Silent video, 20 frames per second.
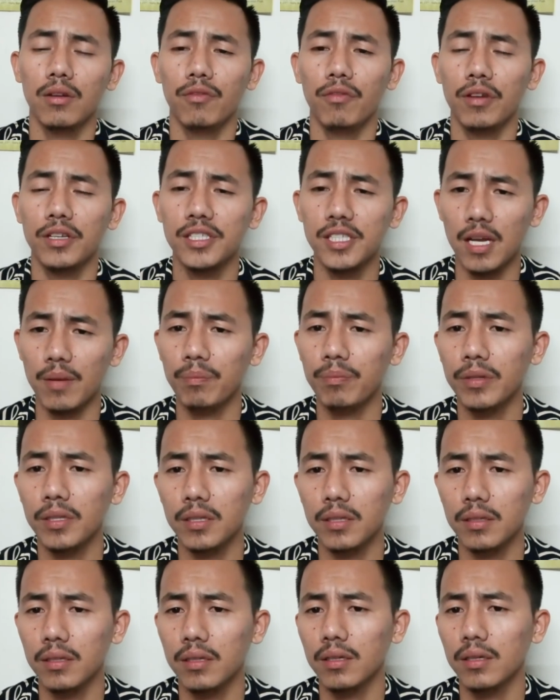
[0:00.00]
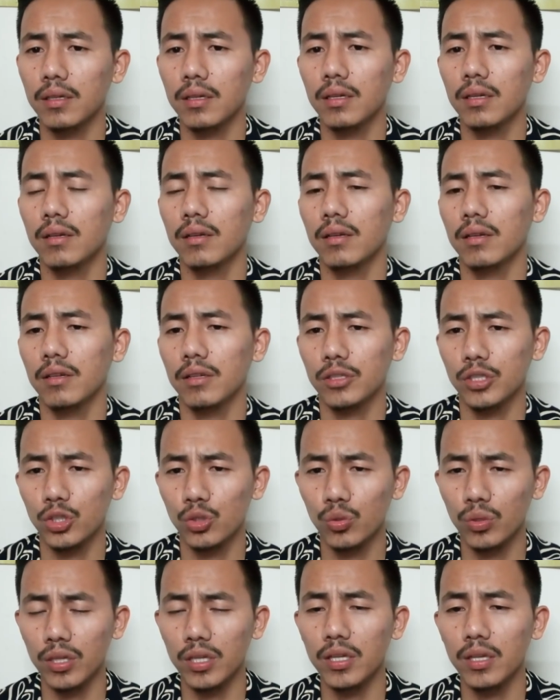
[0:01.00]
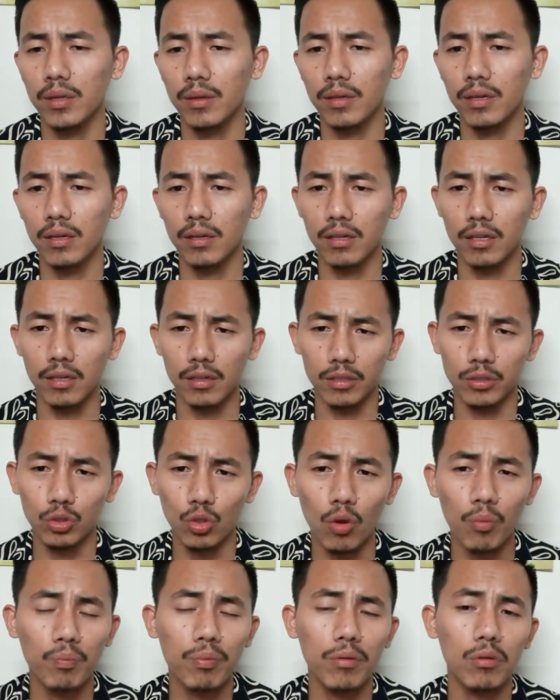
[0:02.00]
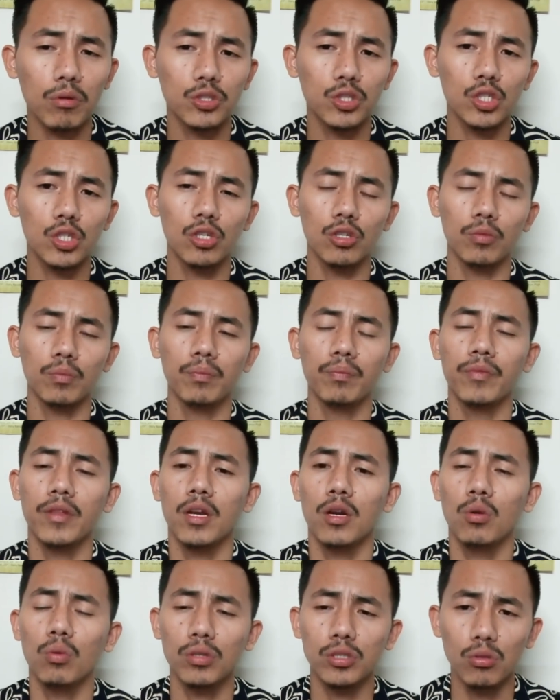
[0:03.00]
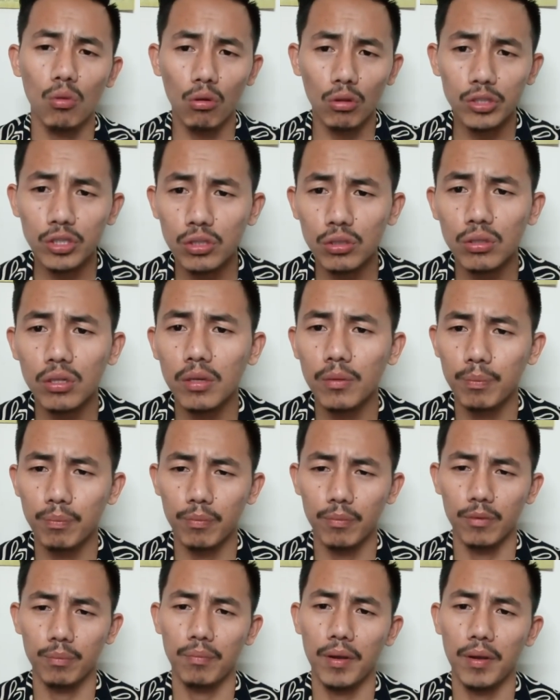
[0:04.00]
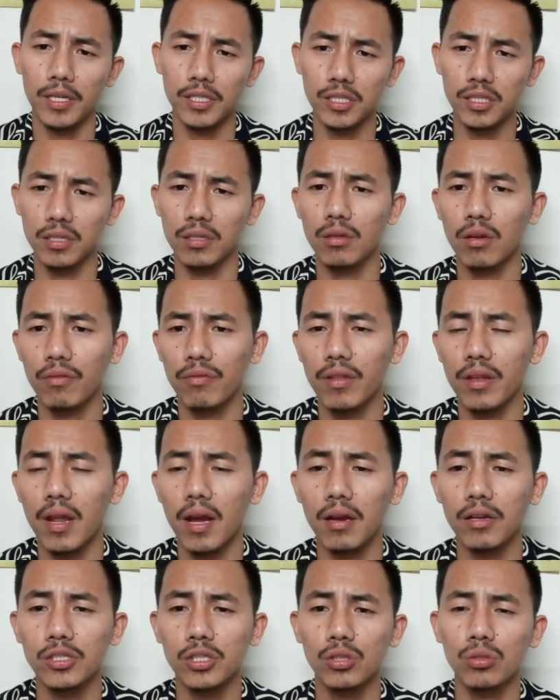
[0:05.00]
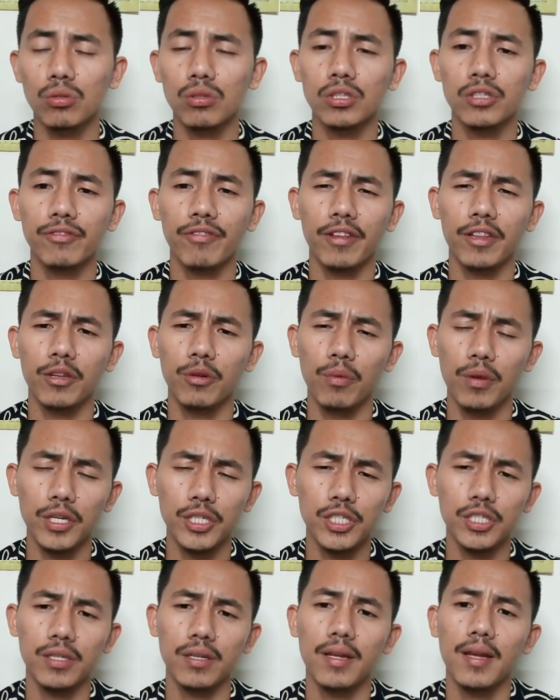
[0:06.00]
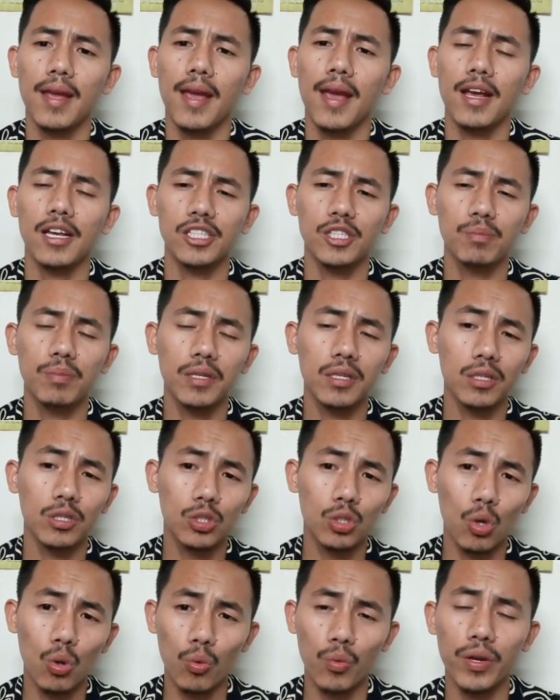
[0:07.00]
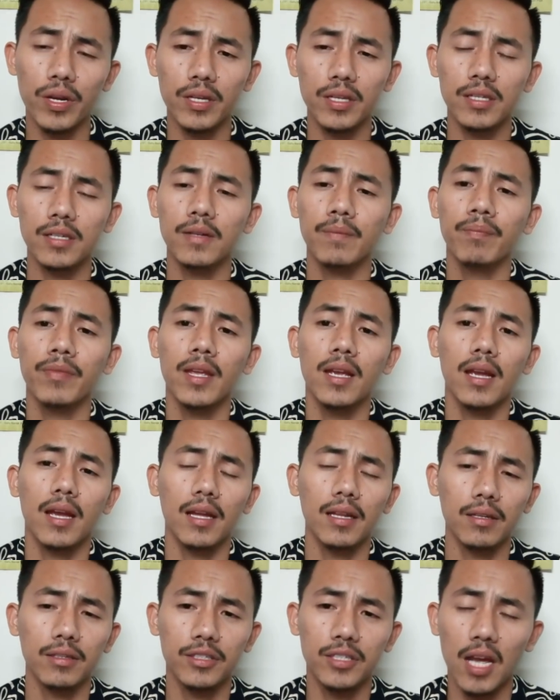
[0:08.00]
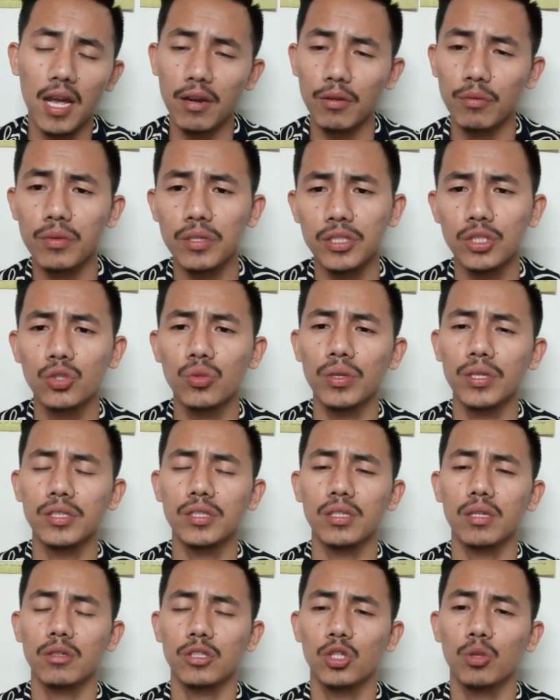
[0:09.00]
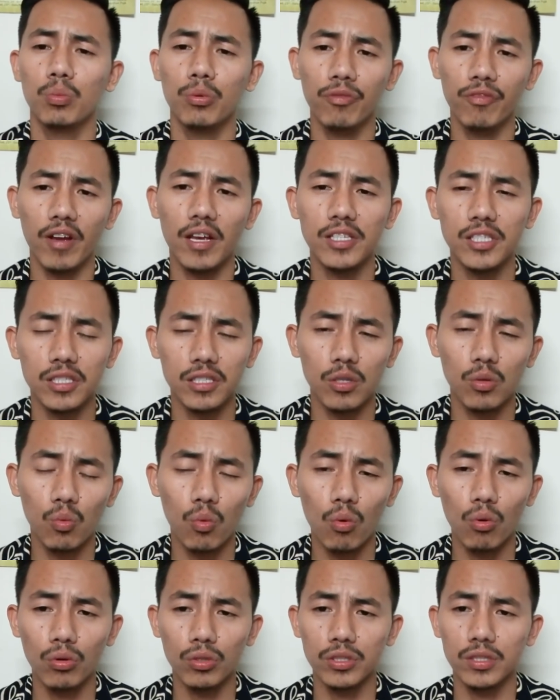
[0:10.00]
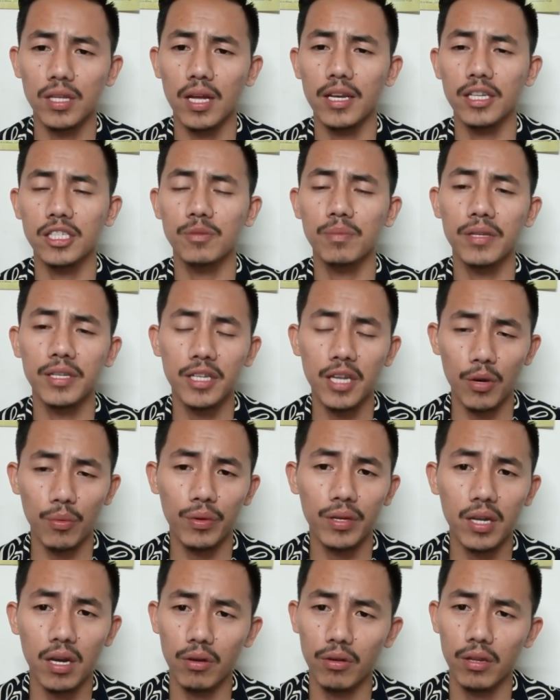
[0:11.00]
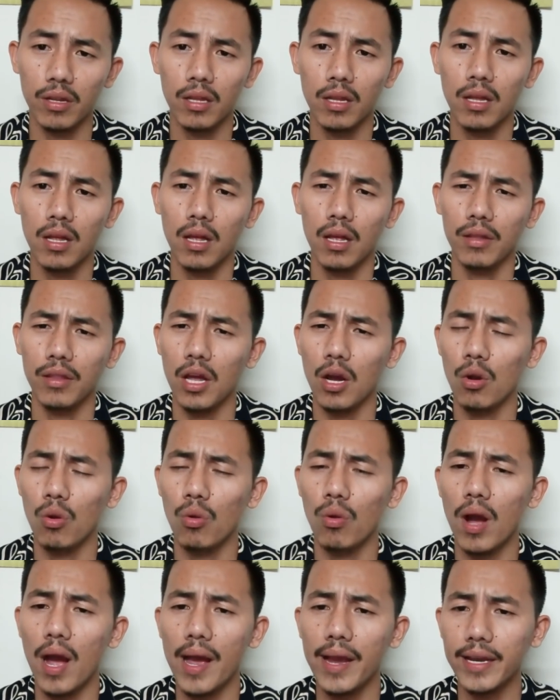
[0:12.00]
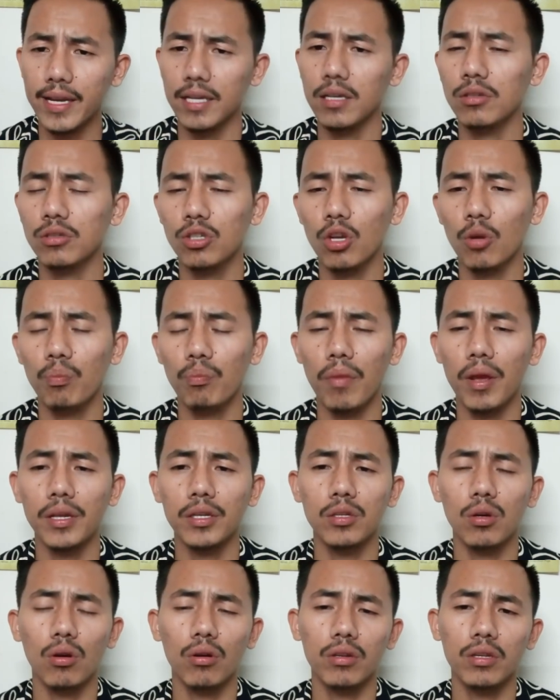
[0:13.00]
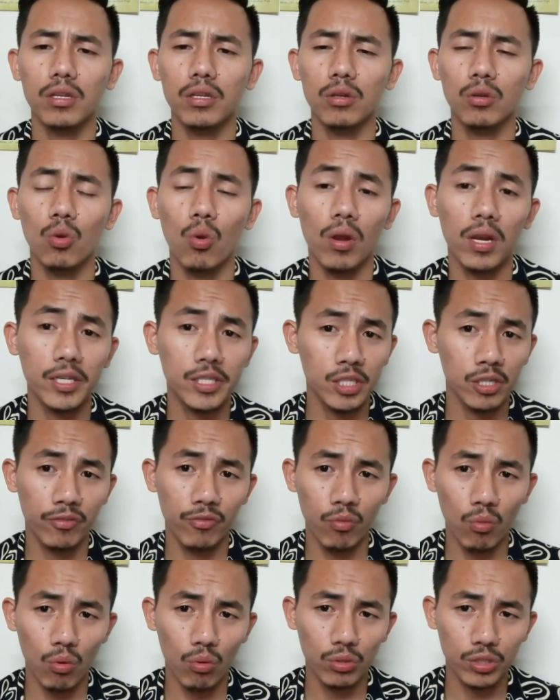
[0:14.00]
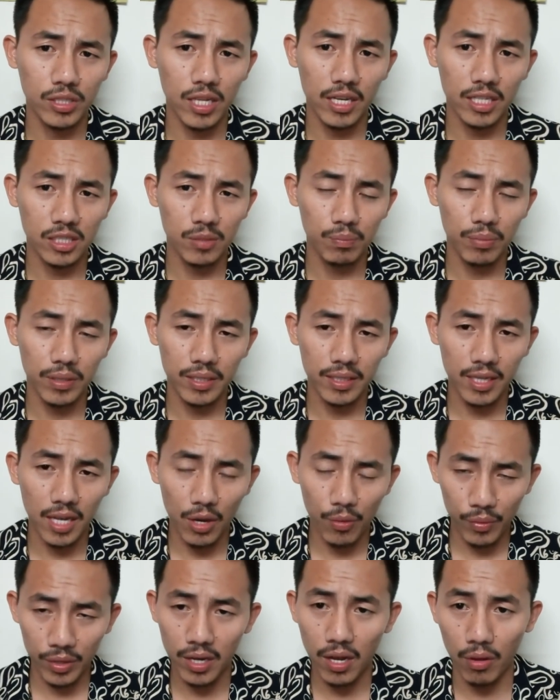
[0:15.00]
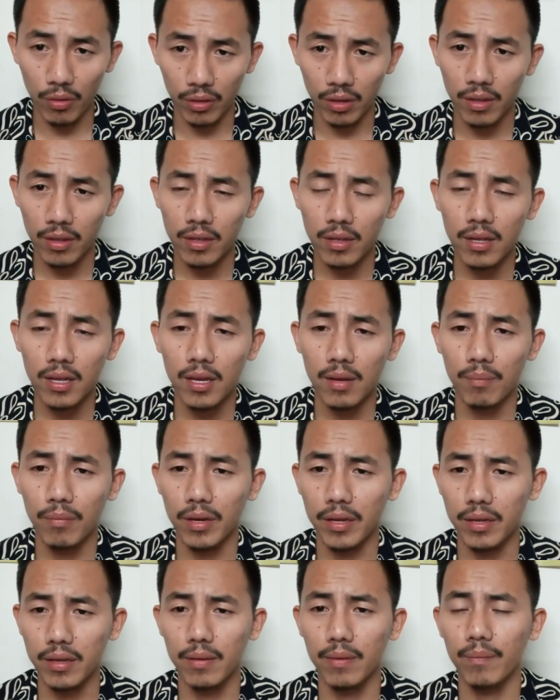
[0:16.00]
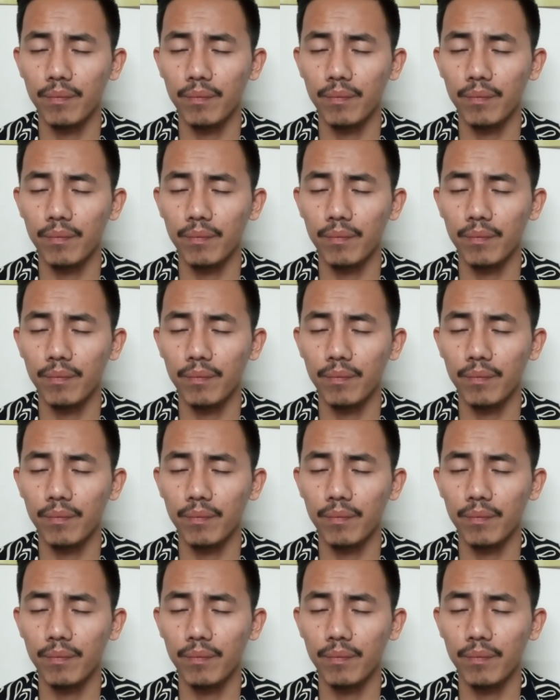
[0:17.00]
For example, Sri Tompong Wazukum, who was also the president of the Naga Students Federation, has been touring the entire districts supervising the works that is being carried out. Now, I cannot comment on the quality of works that is being carried out, but